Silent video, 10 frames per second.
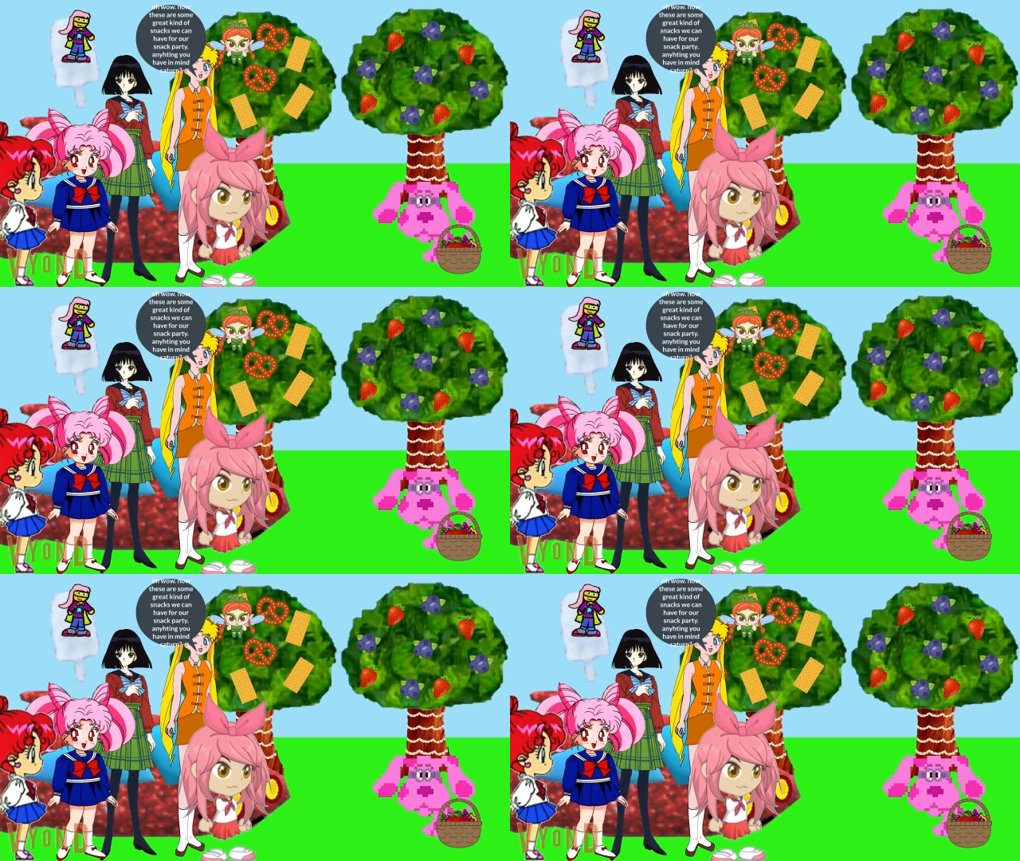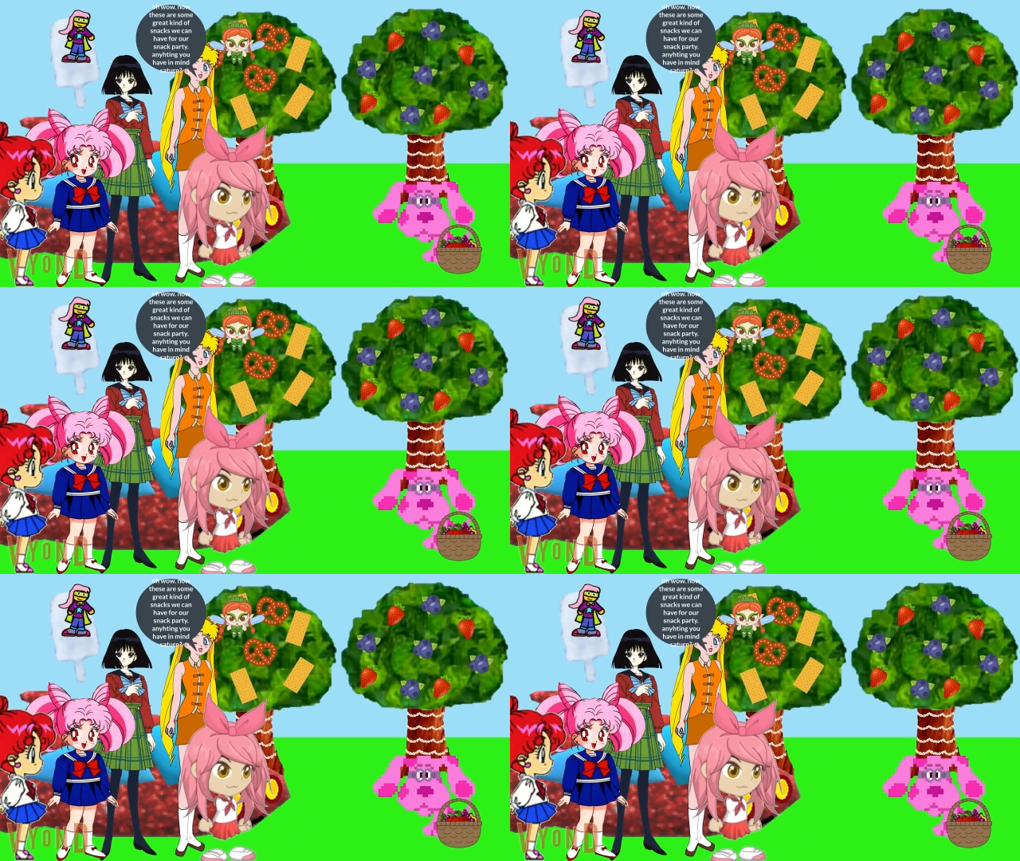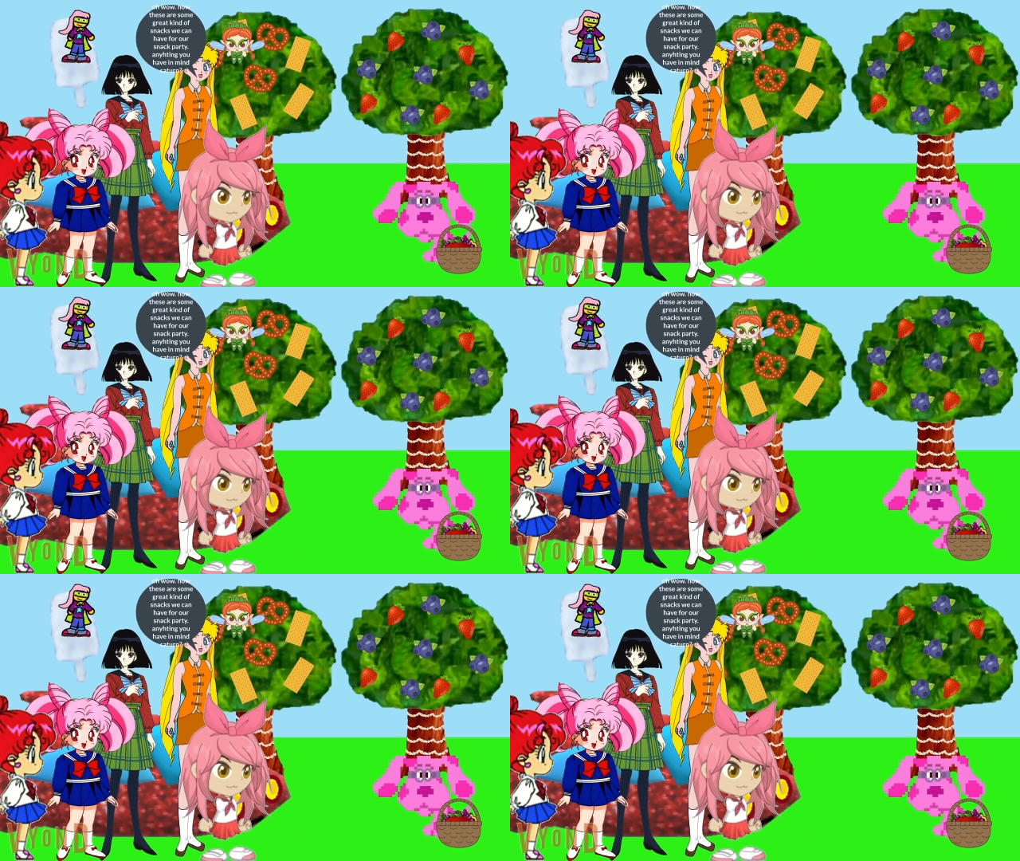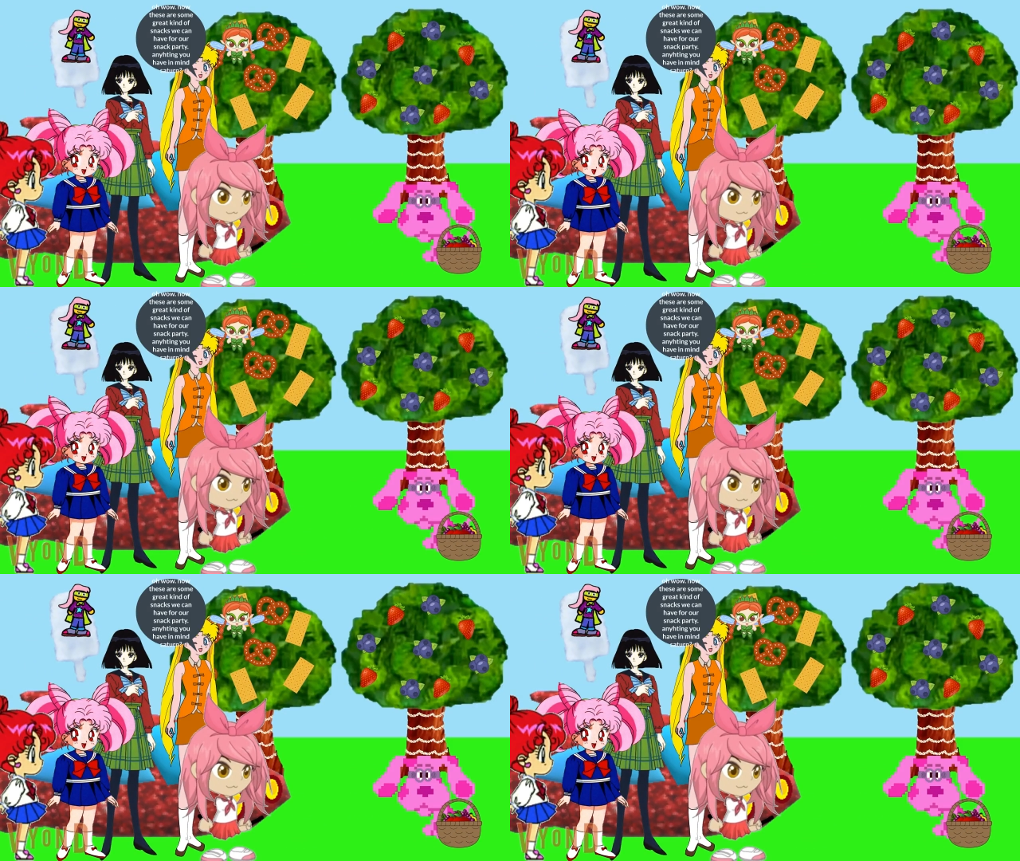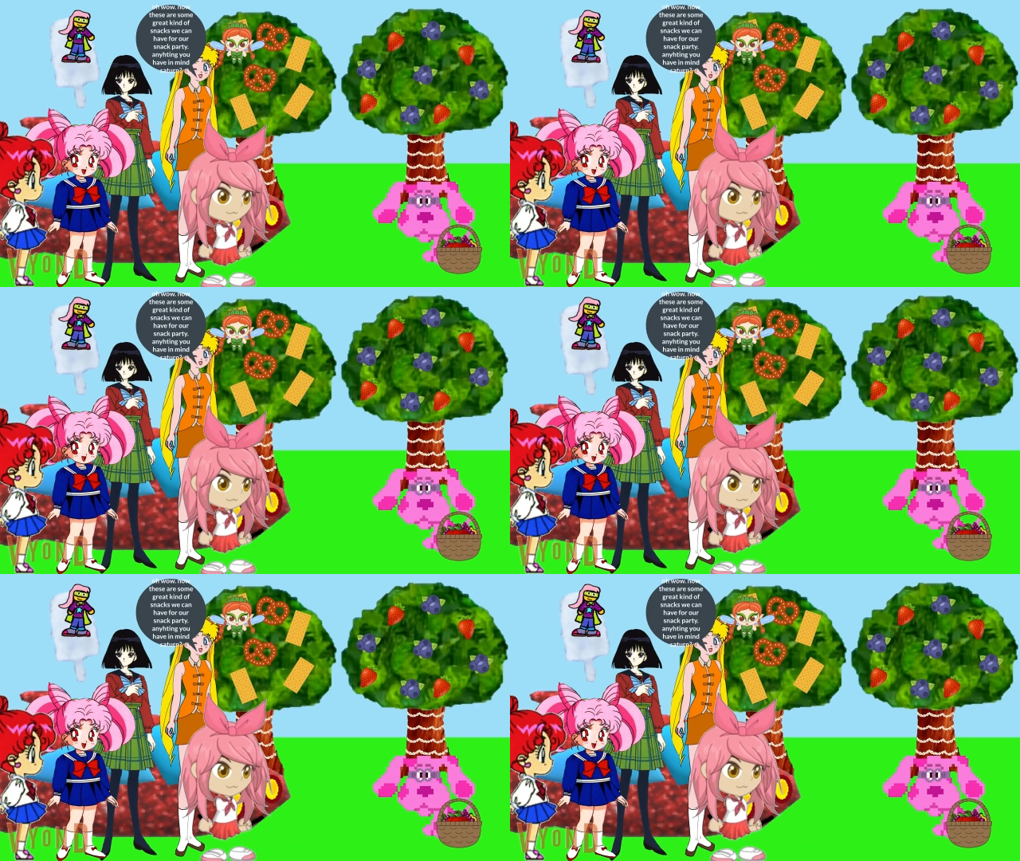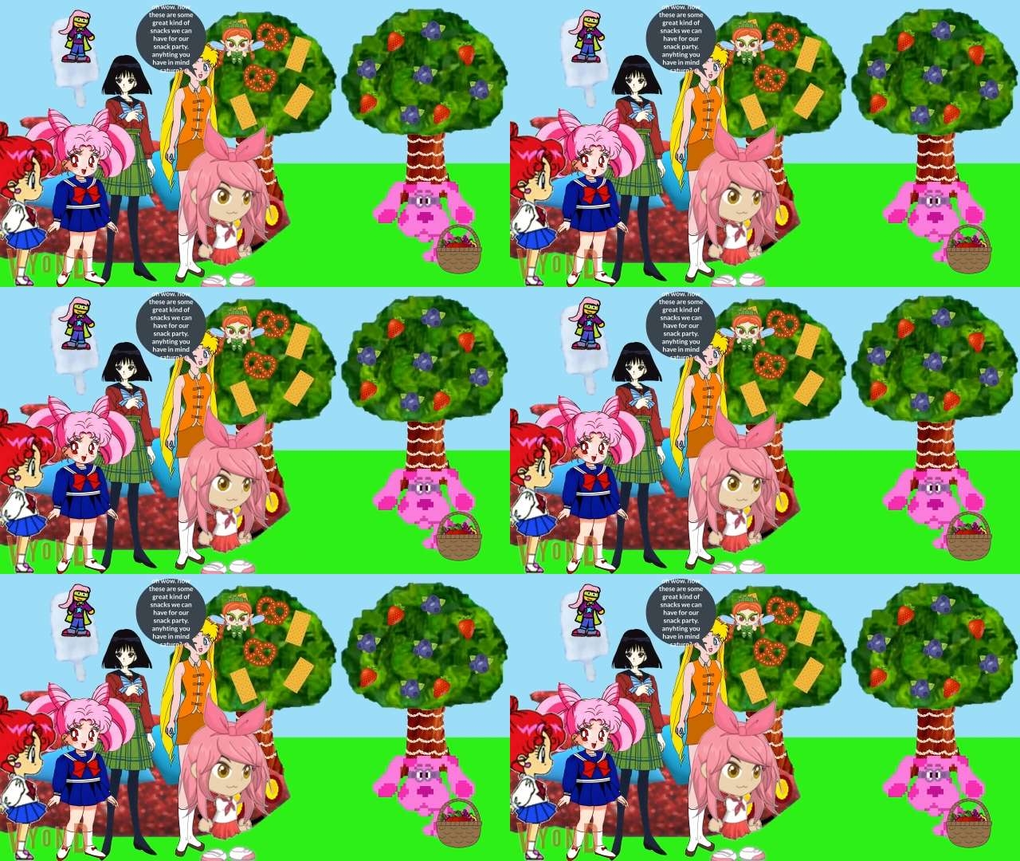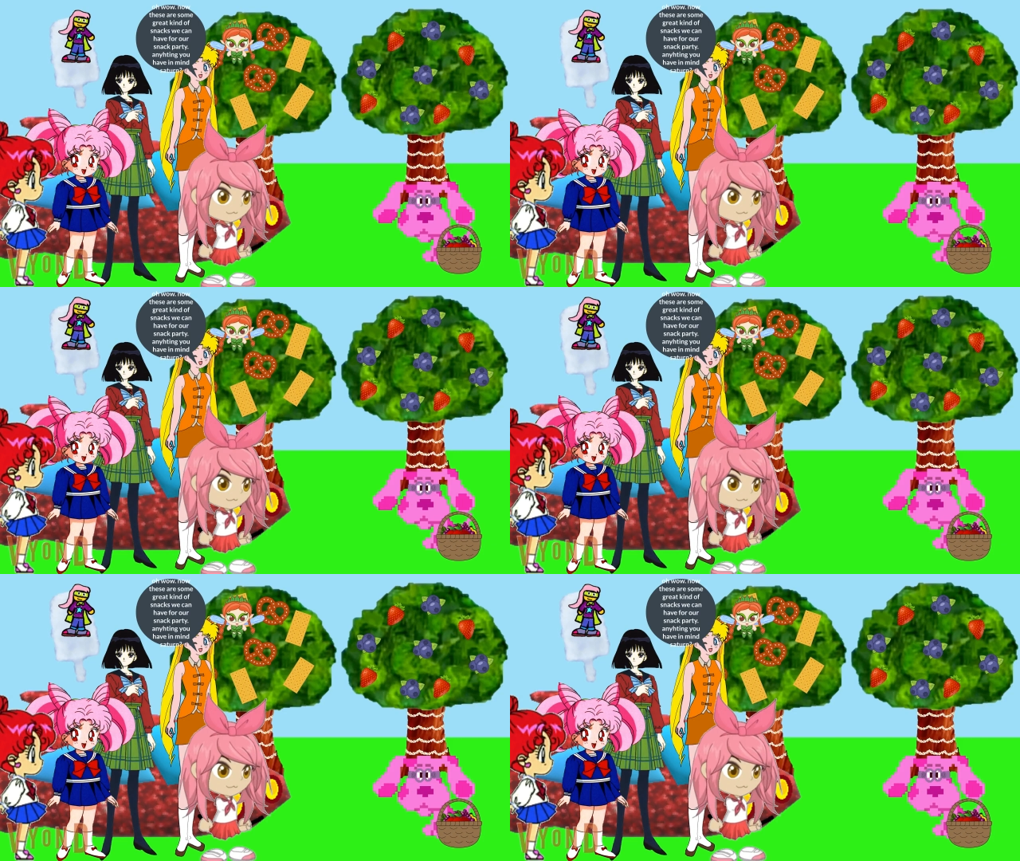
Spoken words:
[unreadable: no face in view]